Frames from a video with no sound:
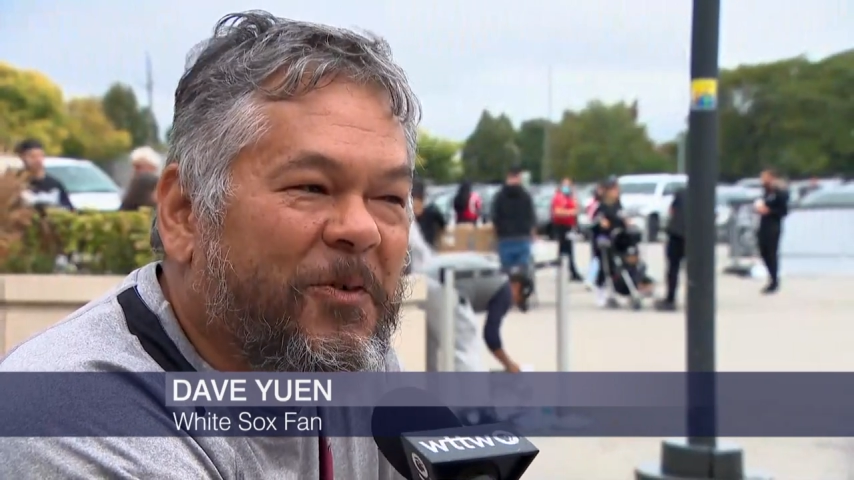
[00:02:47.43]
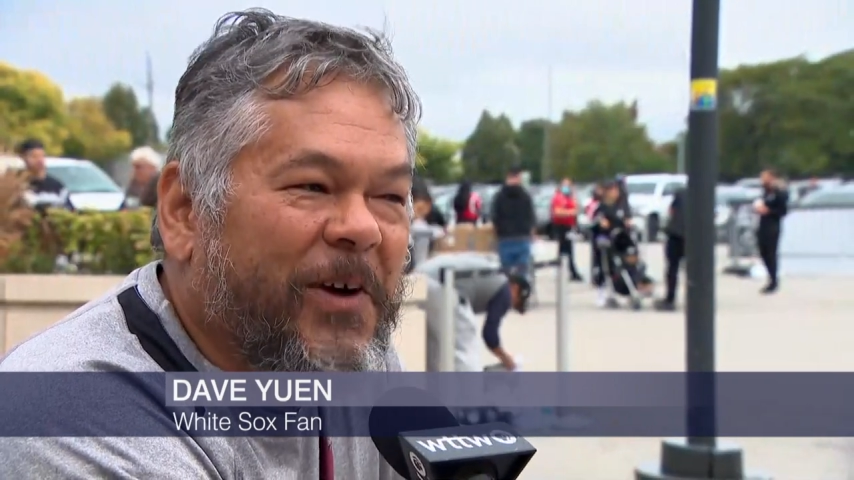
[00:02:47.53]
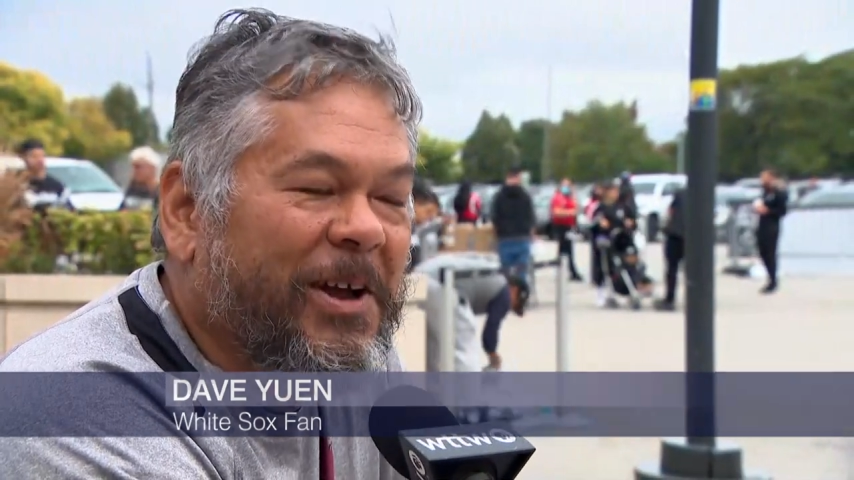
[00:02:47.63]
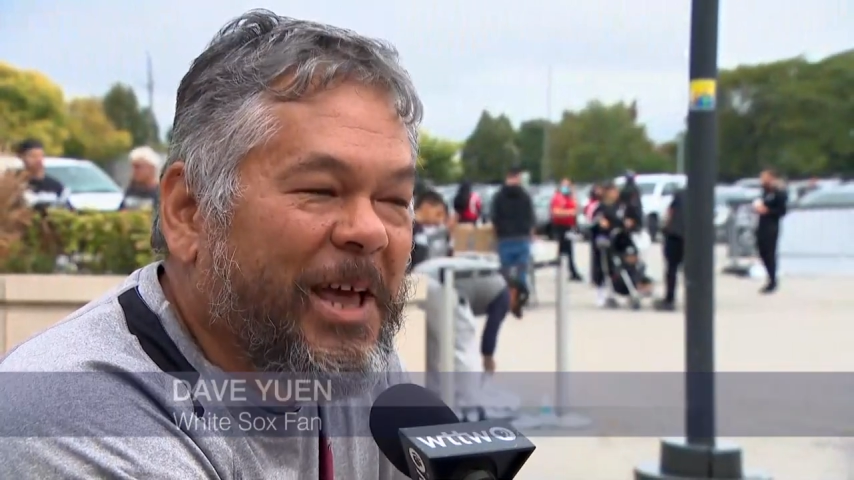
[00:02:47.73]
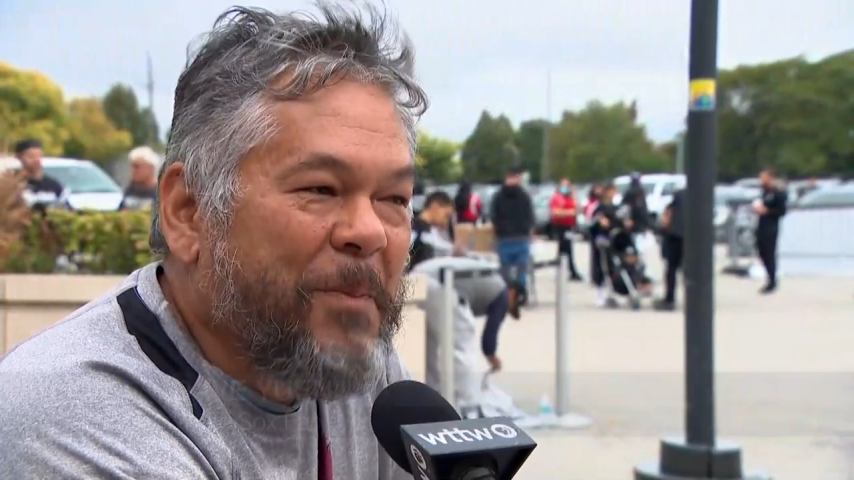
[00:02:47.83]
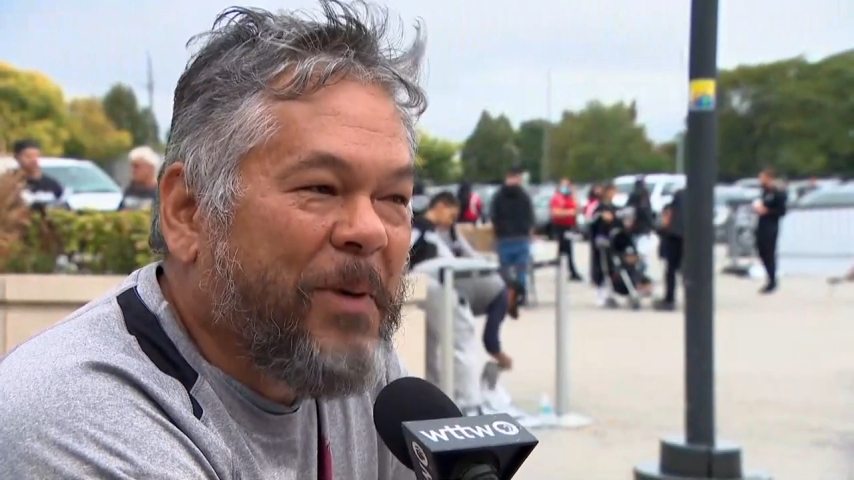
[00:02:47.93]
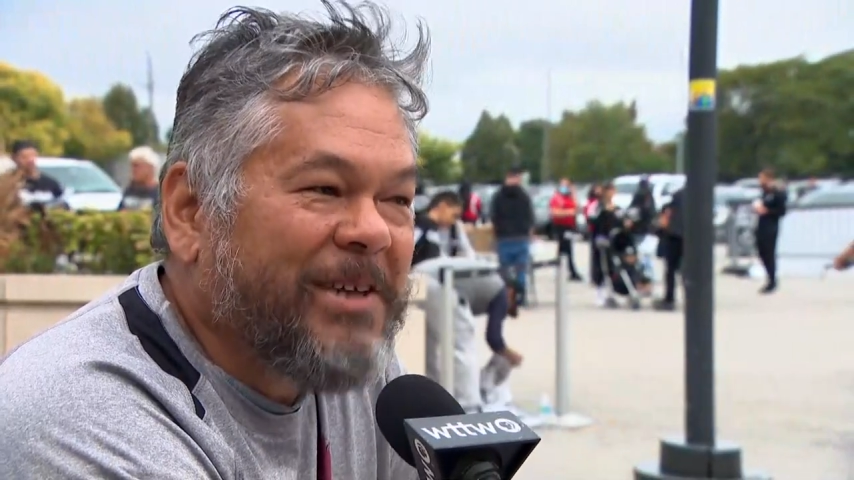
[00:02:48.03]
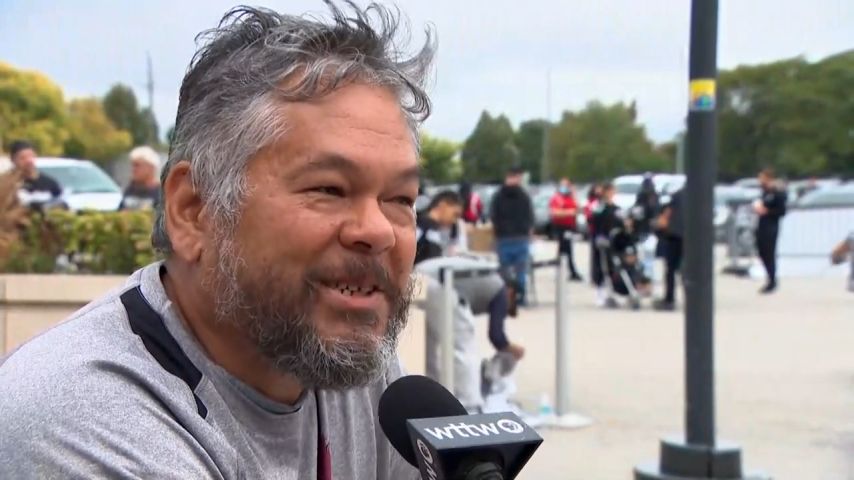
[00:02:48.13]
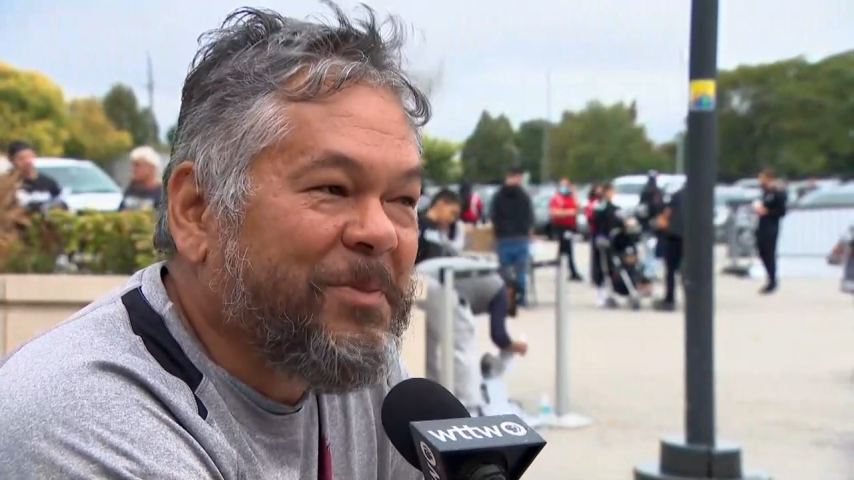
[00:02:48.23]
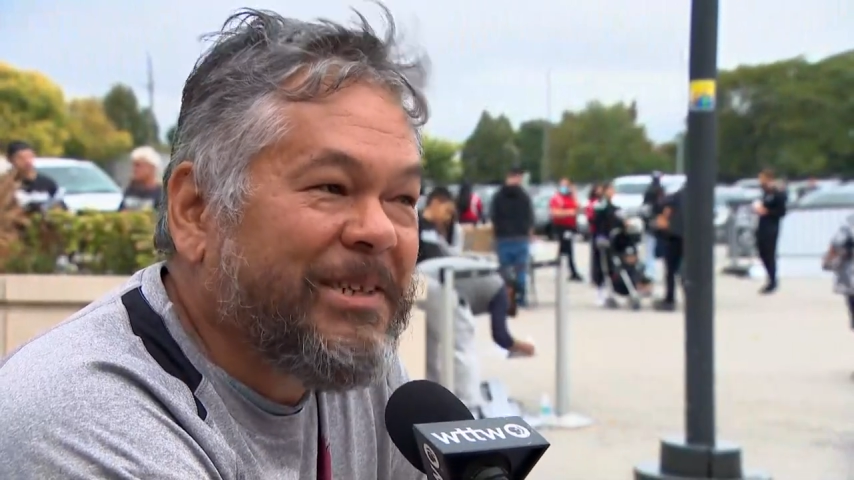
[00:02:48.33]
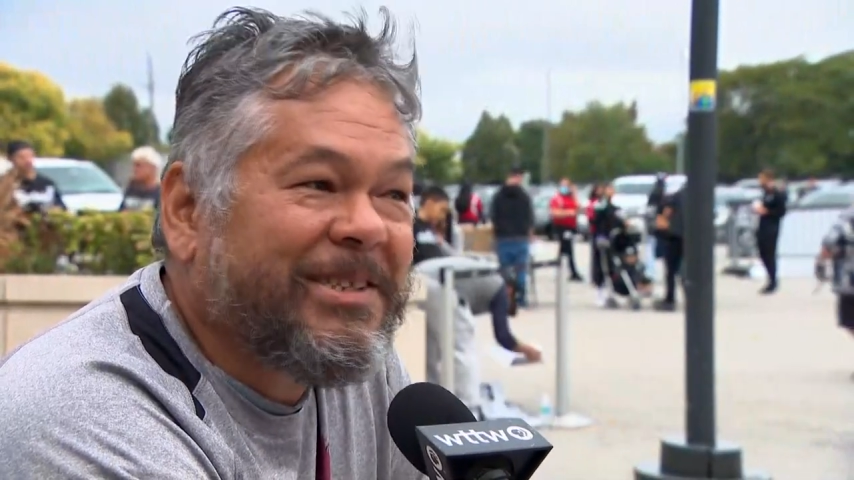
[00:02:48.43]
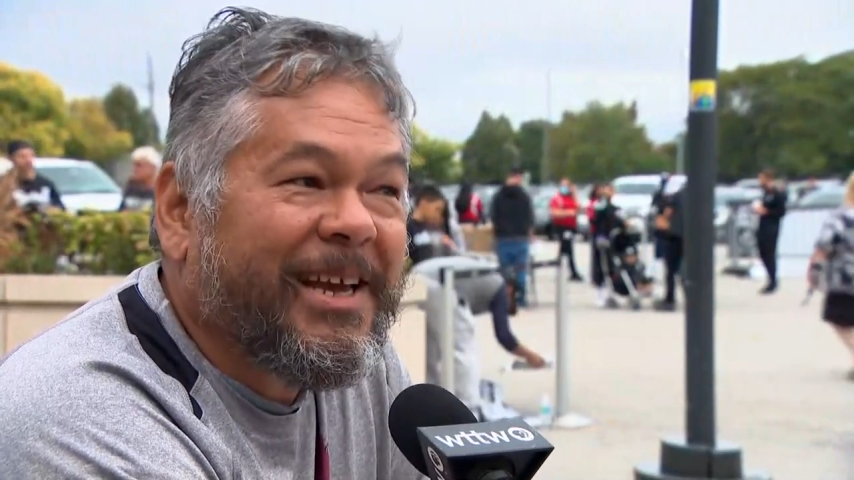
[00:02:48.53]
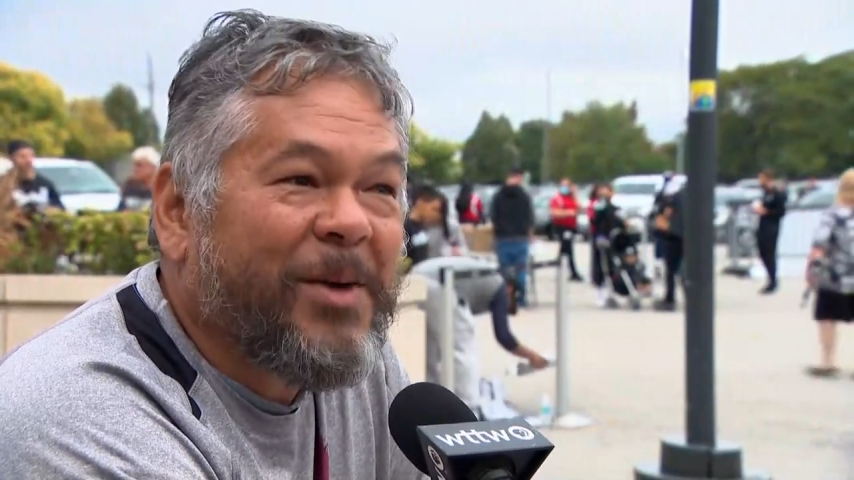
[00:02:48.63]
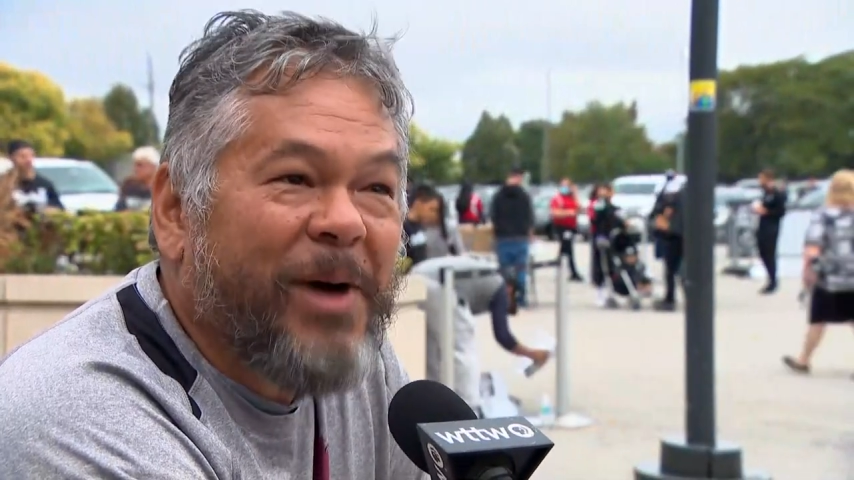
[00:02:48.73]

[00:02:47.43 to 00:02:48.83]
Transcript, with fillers: fairly pessimistic